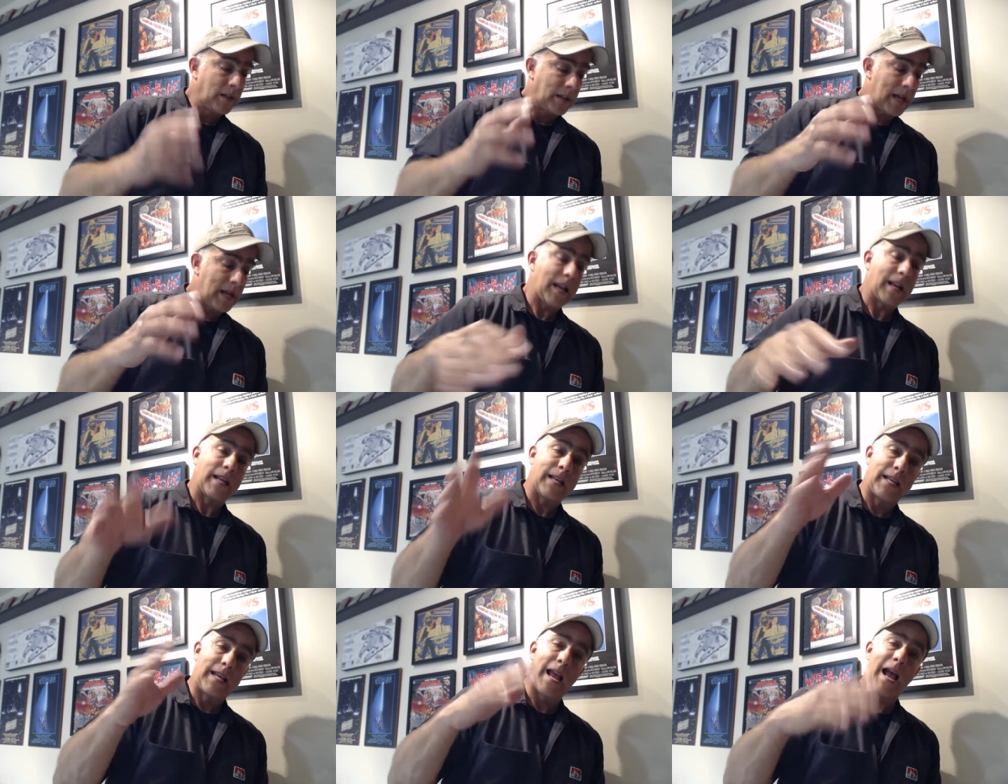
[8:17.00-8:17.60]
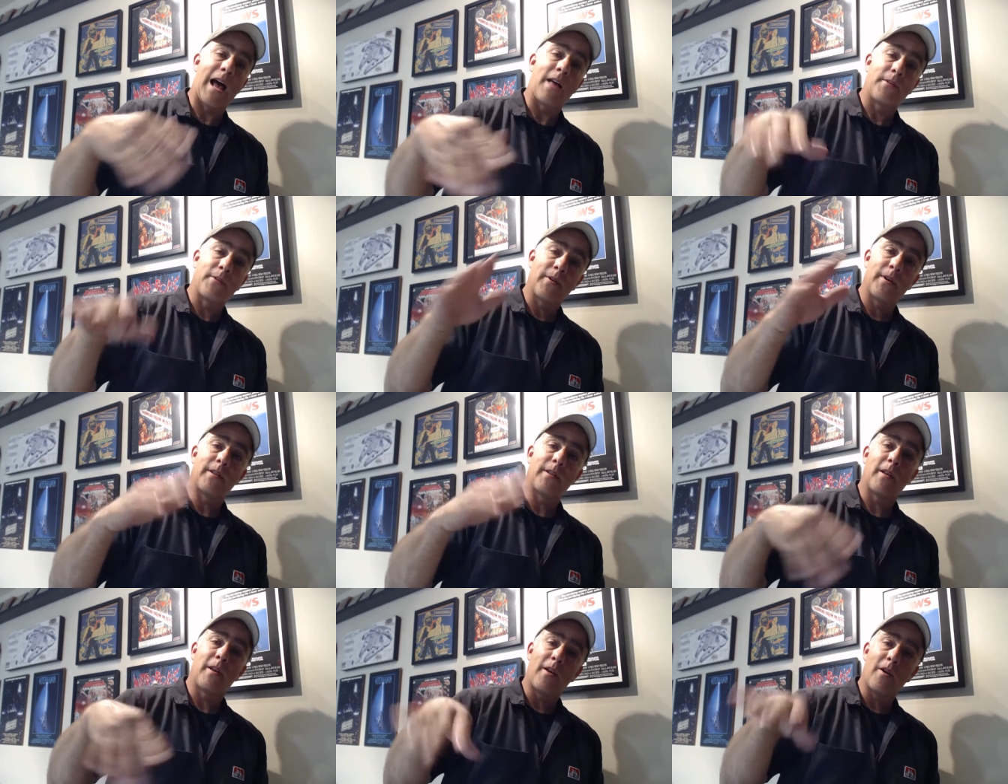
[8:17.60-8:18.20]
kind of gather
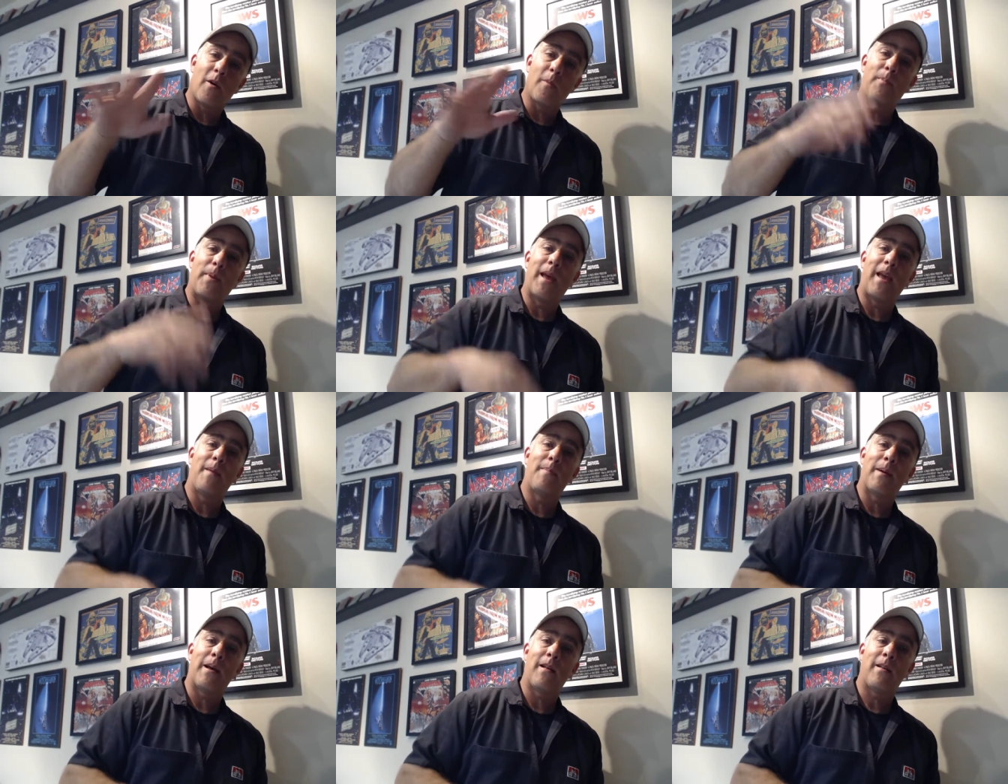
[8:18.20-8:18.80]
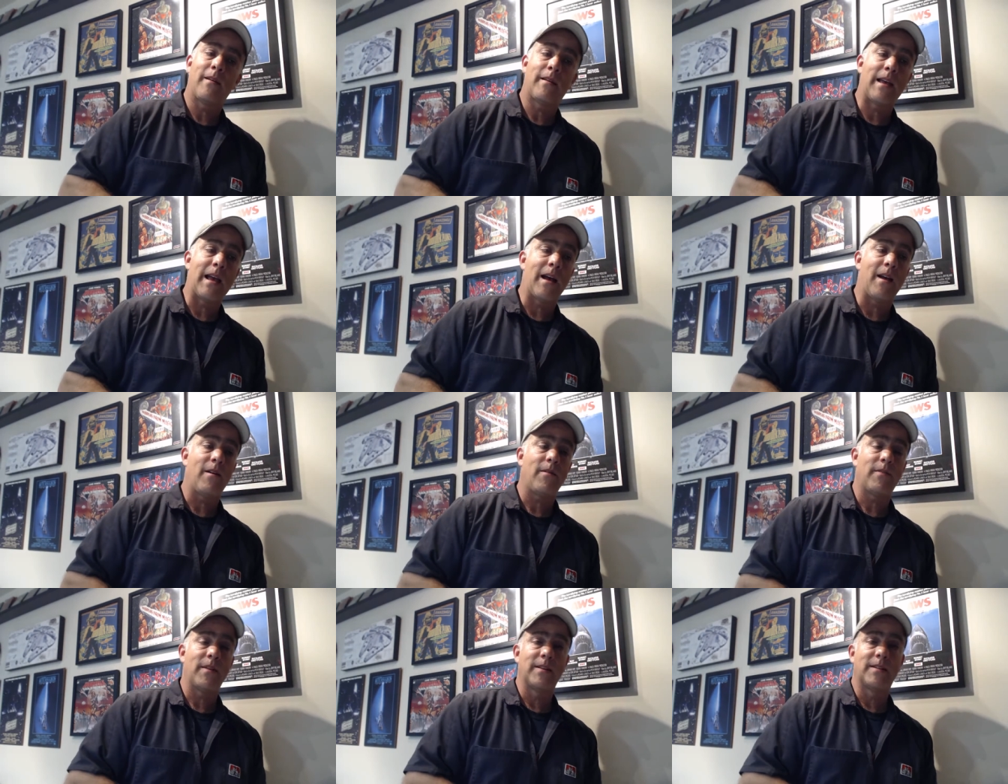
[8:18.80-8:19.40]
it in the old PayPal
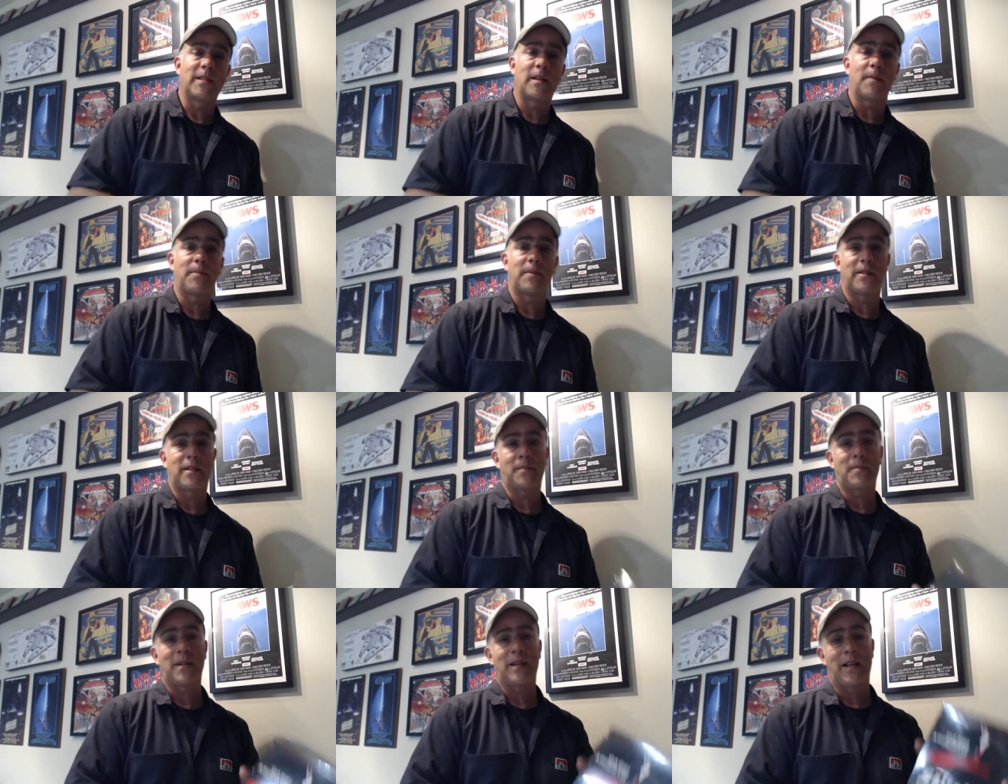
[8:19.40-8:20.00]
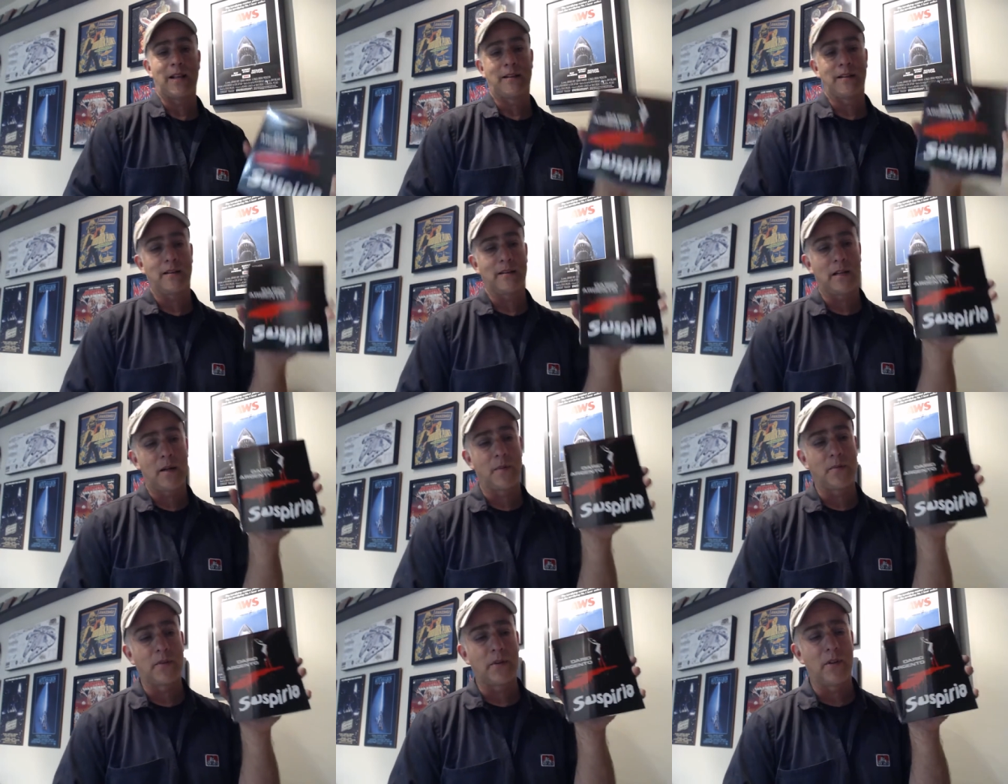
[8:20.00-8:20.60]
account. And something like this
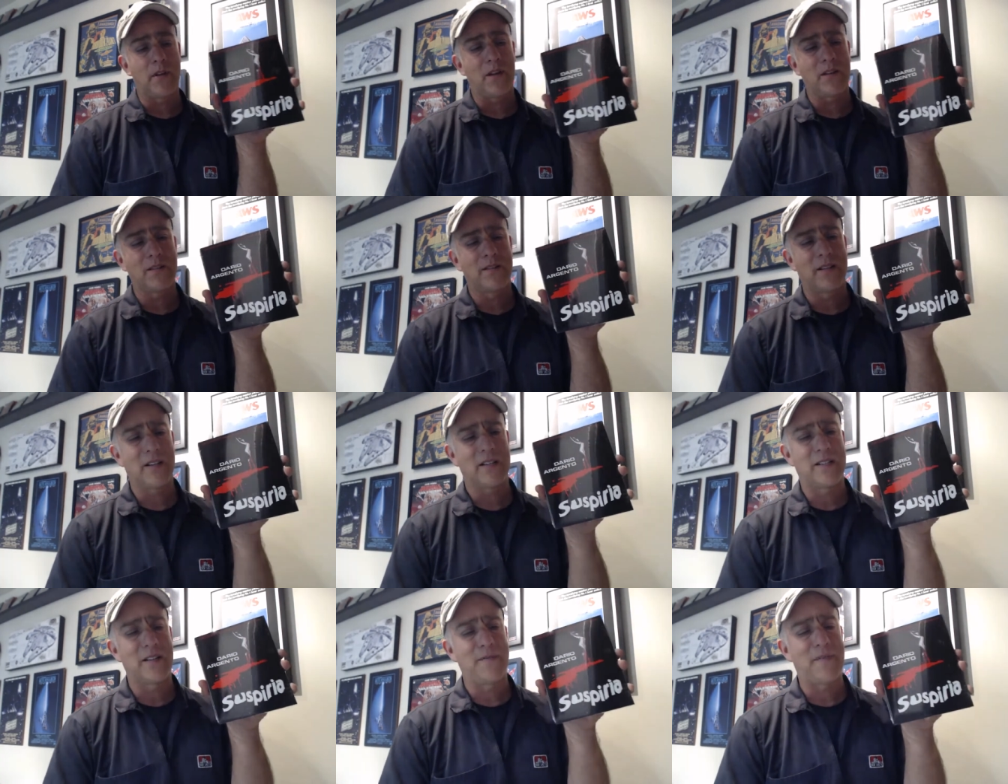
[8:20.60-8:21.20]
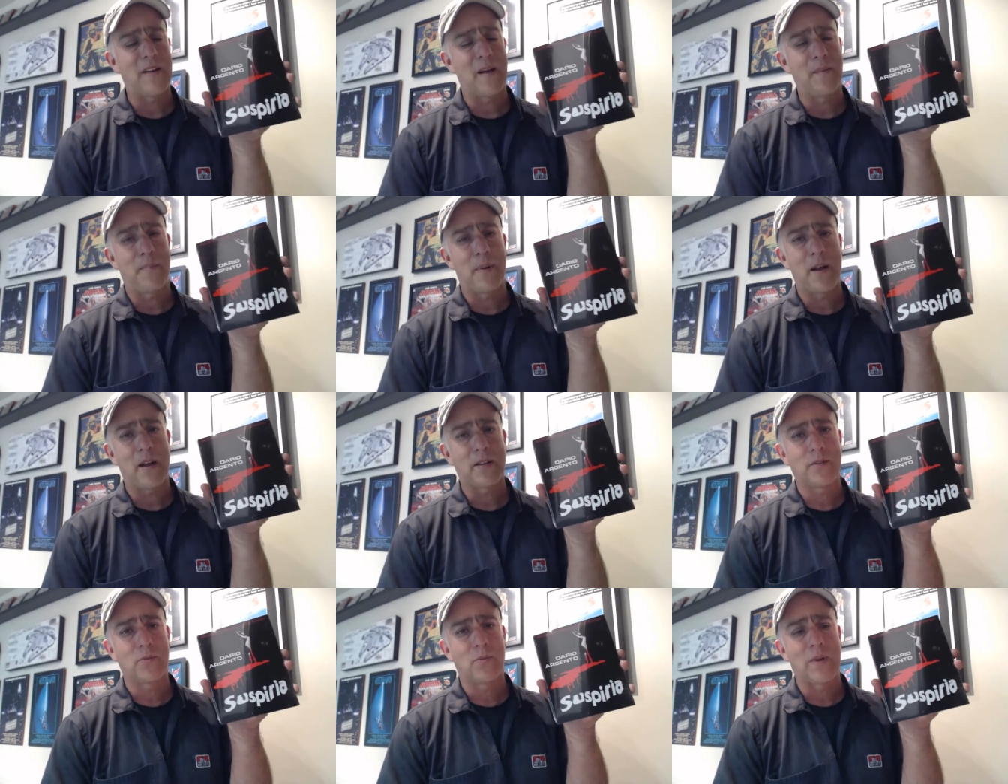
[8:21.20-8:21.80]
comes along,
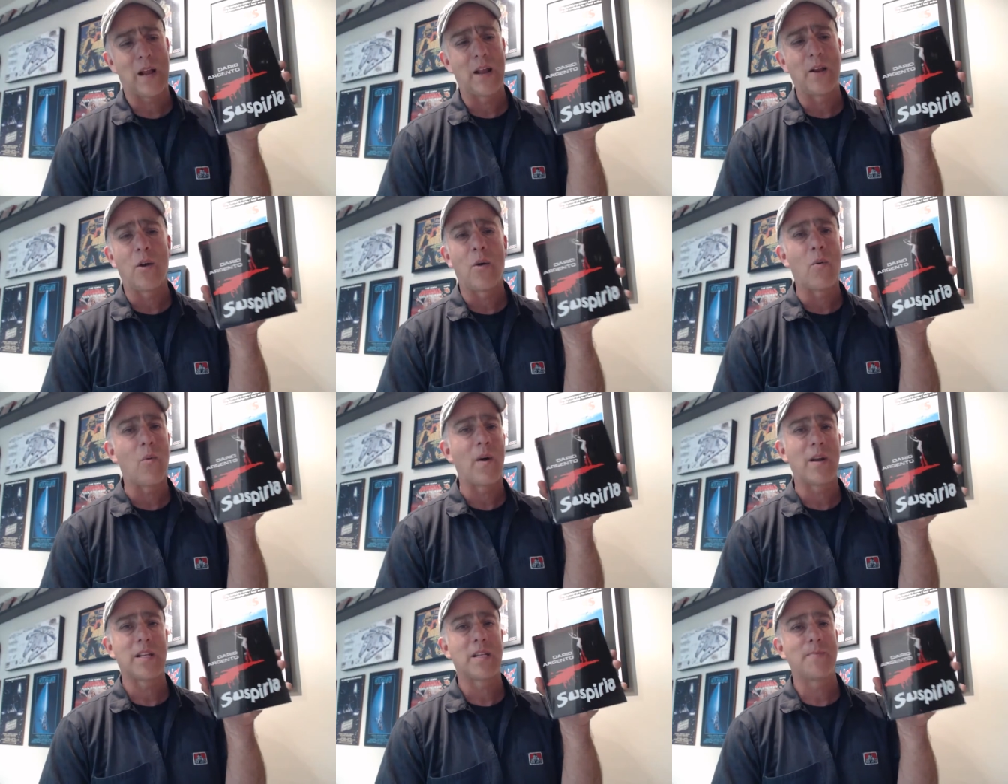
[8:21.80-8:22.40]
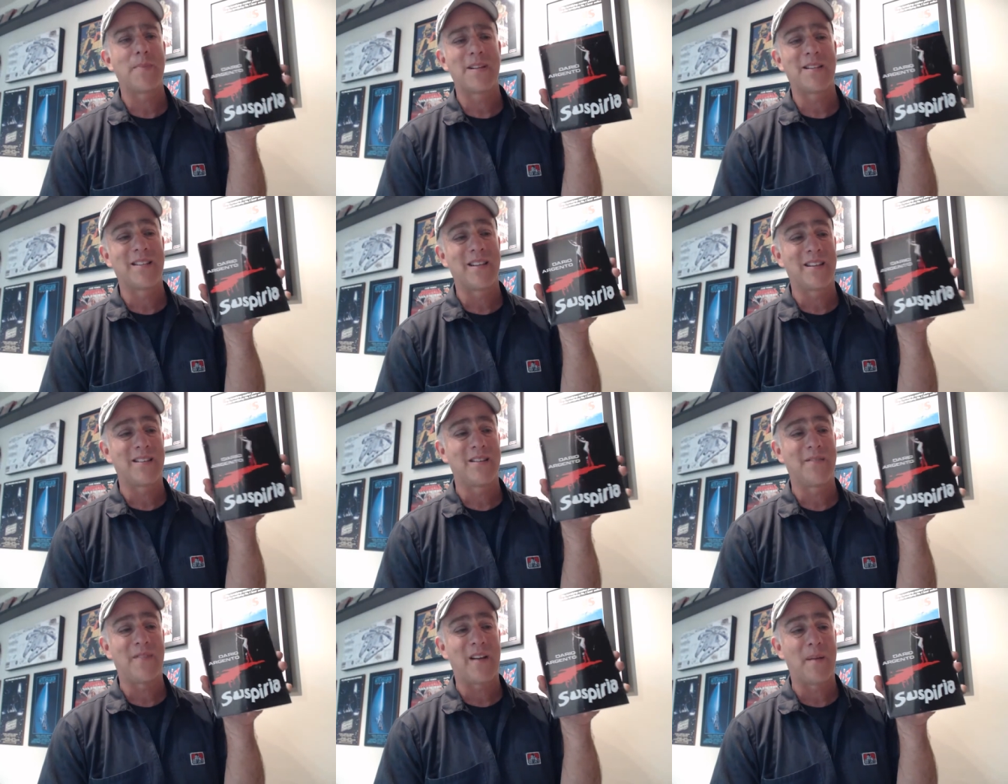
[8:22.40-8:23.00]
$65, when I don't want to spend
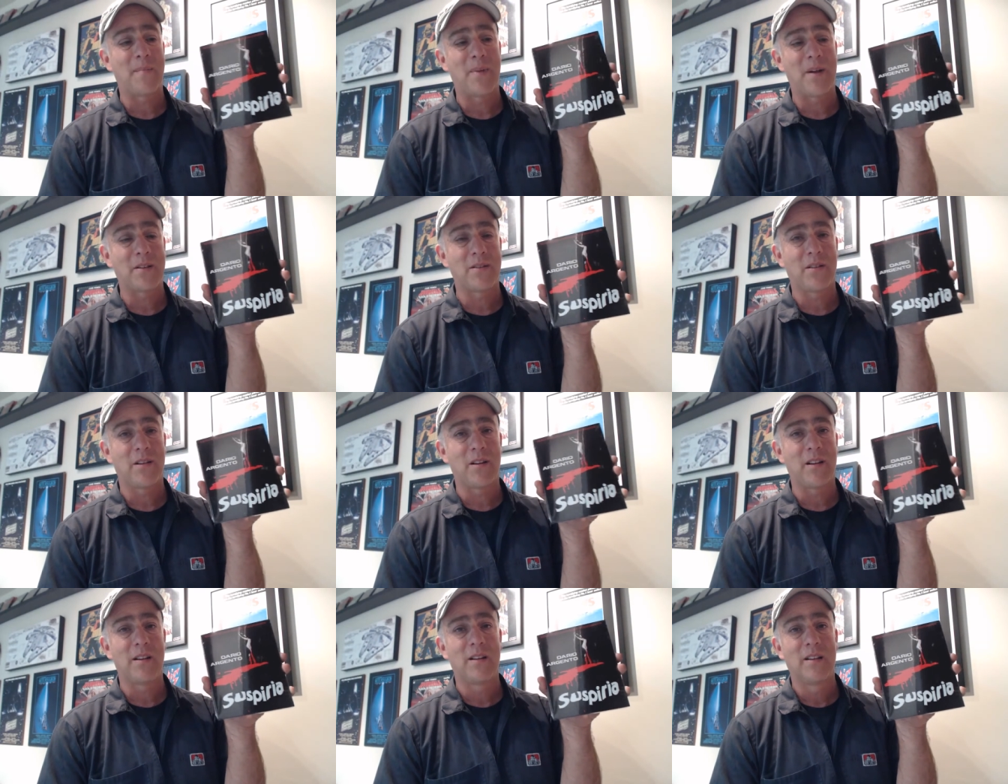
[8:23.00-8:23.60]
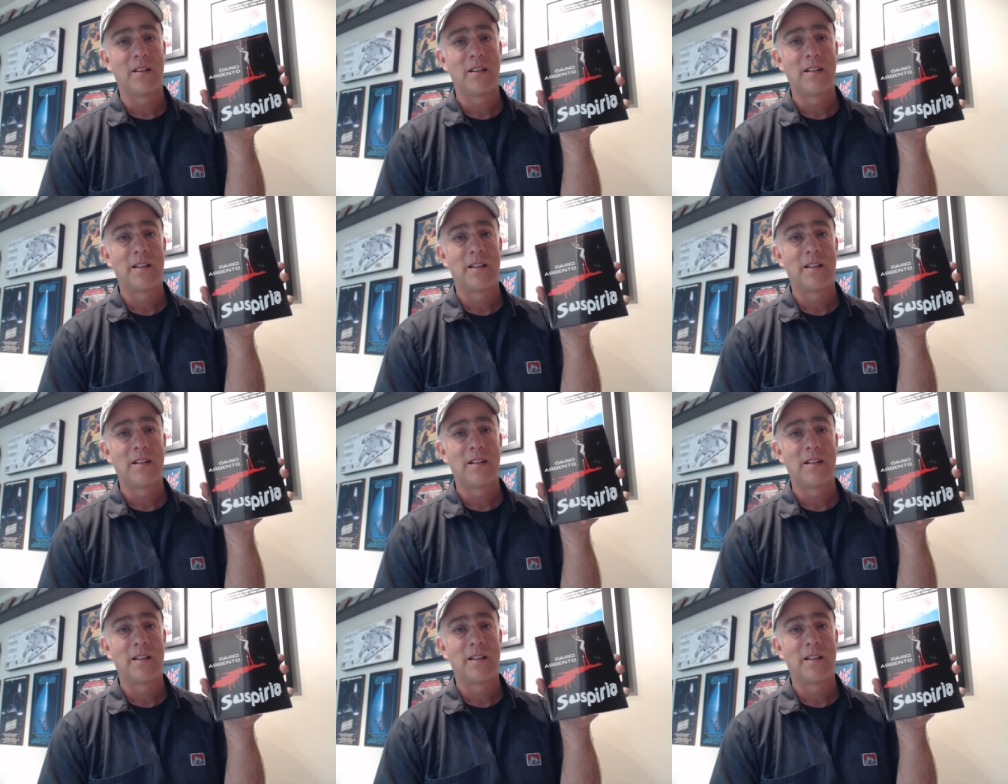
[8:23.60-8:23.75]
$65 on it.